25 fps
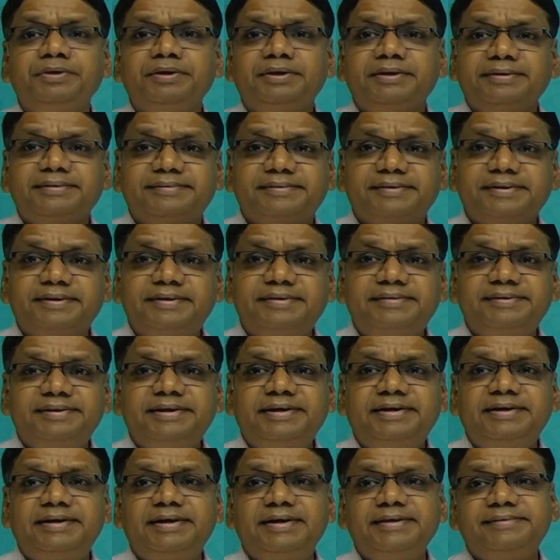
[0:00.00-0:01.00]
surds and
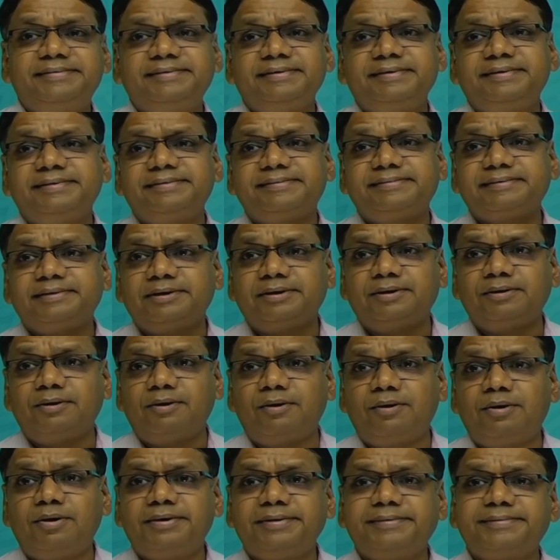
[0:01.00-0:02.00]
indices,
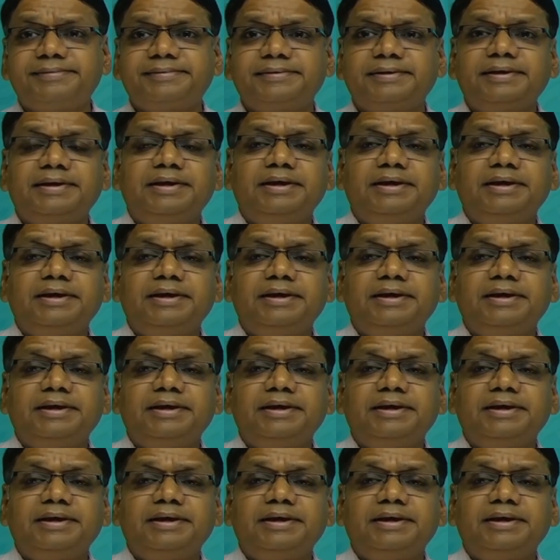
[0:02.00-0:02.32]
clocks,